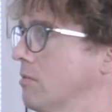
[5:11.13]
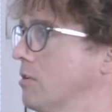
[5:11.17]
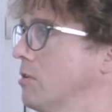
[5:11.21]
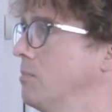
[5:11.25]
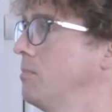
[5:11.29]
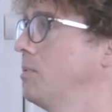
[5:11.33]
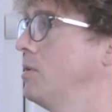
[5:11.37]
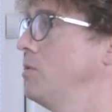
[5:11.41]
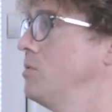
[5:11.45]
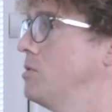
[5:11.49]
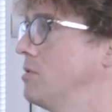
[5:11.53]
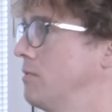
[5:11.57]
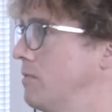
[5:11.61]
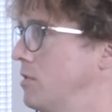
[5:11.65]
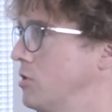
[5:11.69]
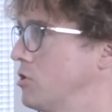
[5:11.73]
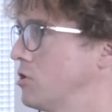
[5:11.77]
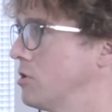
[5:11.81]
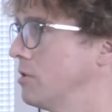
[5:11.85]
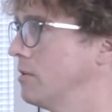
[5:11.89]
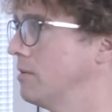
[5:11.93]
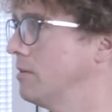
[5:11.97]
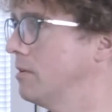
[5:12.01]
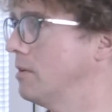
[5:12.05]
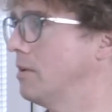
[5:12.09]
computer
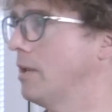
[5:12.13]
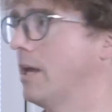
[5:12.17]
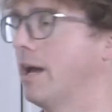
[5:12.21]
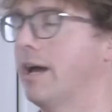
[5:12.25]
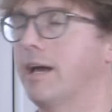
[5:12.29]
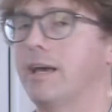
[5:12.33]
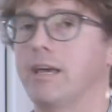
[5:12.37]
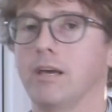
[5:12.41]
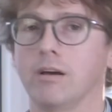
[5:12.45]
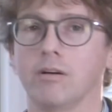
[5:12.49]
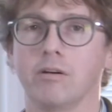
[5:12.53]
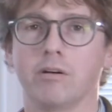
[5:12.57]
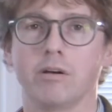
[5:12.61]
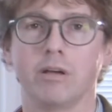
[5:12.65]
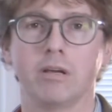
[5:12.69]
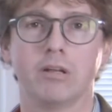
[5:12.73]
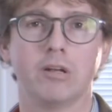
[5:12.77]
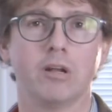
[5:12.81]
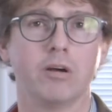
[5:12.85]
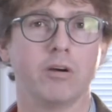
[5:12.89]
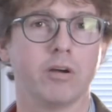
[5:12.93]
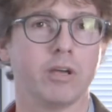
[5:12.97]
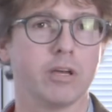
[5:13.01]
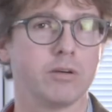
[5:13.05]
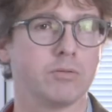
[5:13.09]
vision and AI and
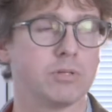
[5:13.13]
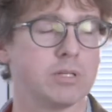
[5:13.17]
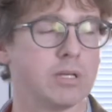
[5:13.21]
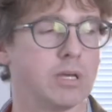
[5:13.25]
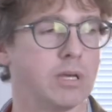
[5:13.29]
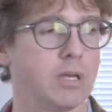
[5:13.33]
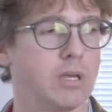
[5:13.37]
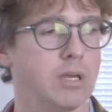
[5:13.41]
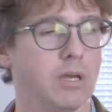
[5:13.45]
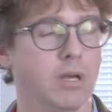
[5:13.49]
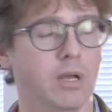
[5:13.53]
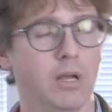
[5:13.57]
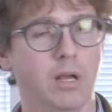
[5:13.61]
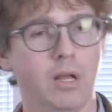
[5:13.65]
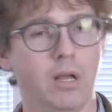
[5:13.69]
IoT.